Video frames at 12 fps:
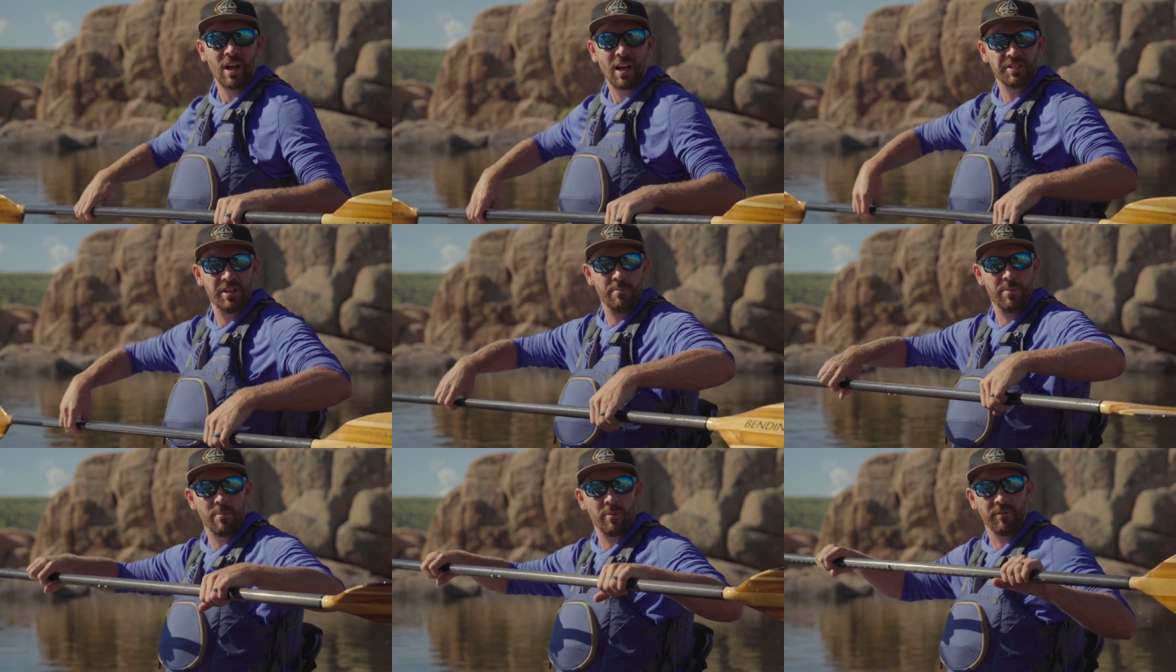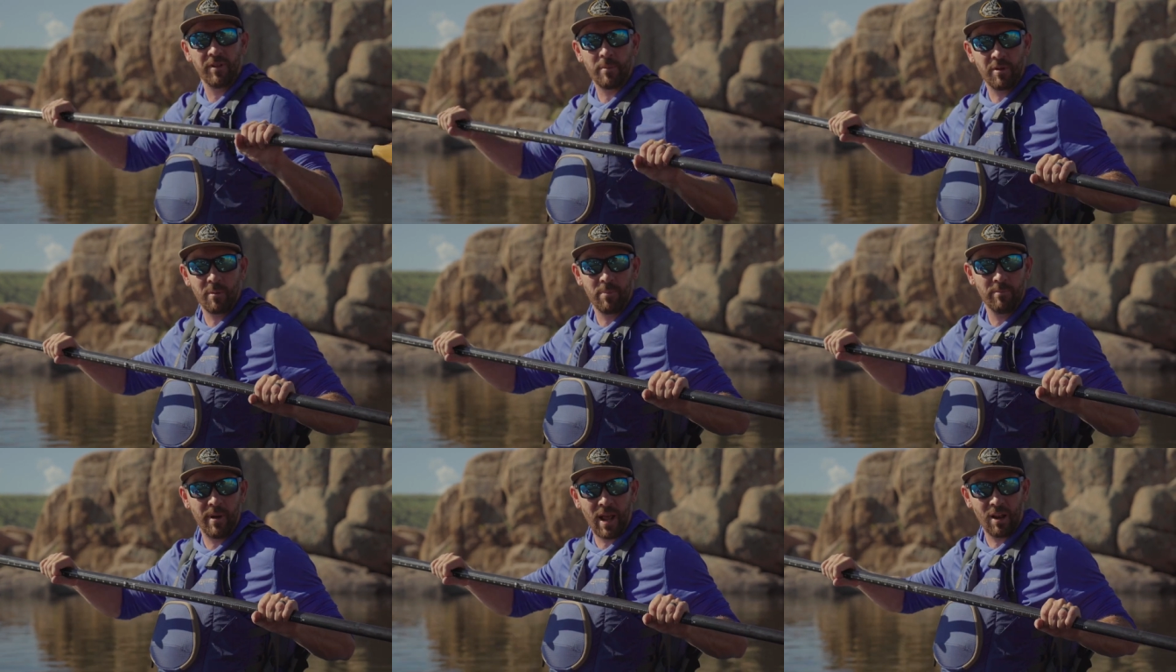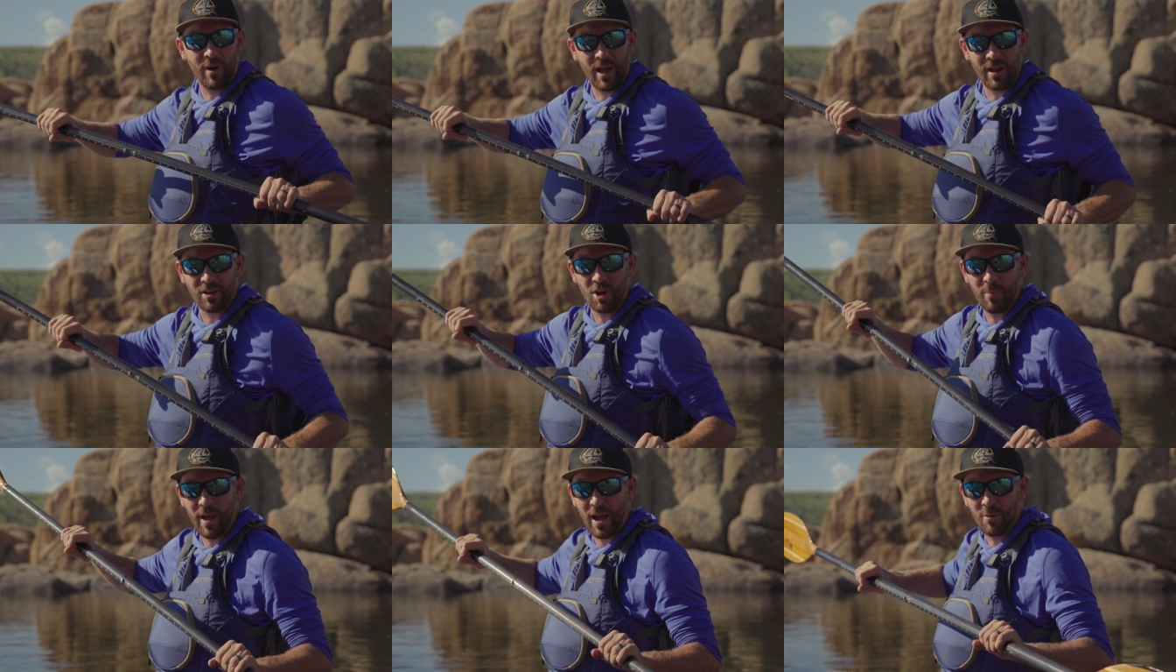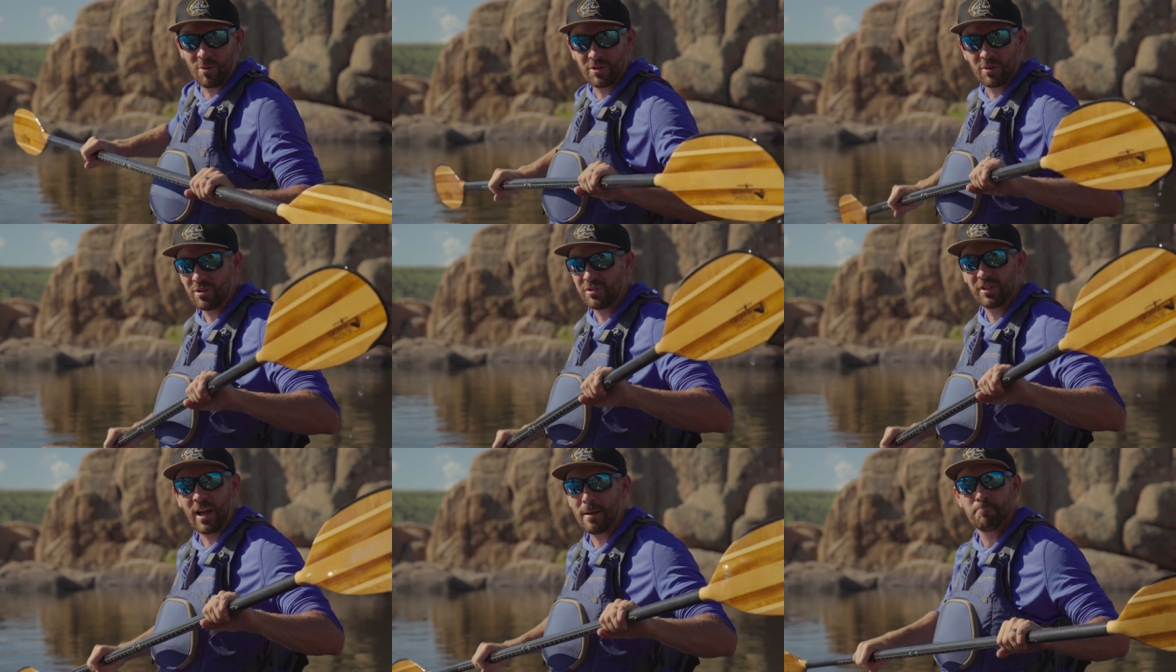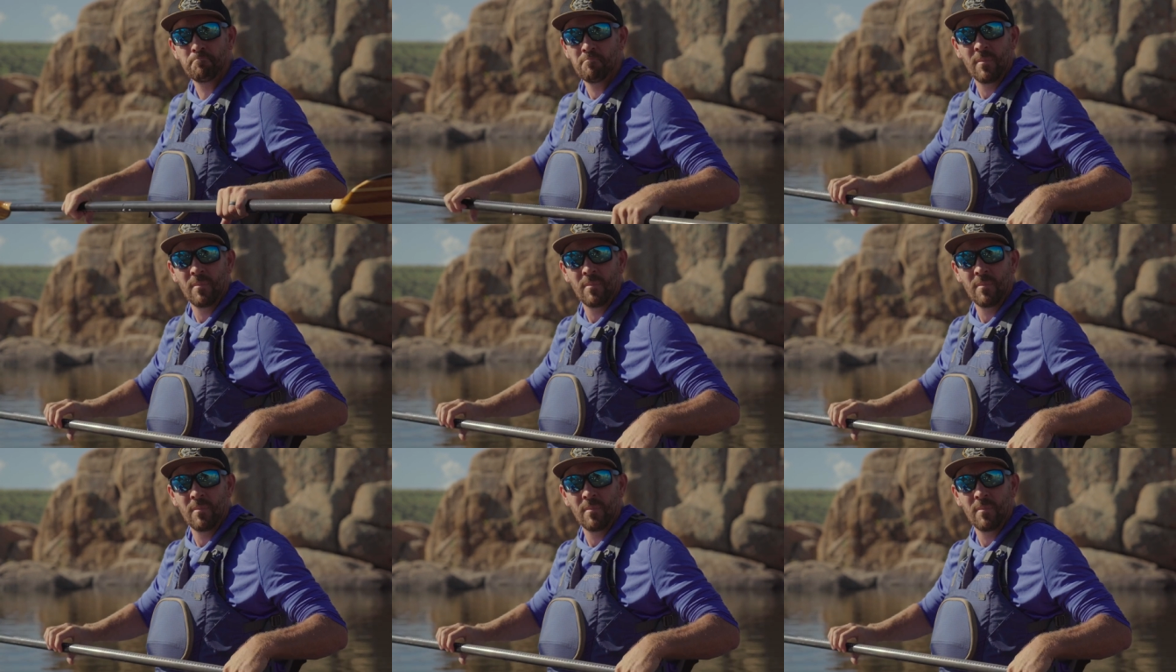I see people flip their paddle around to go backwards or to stop.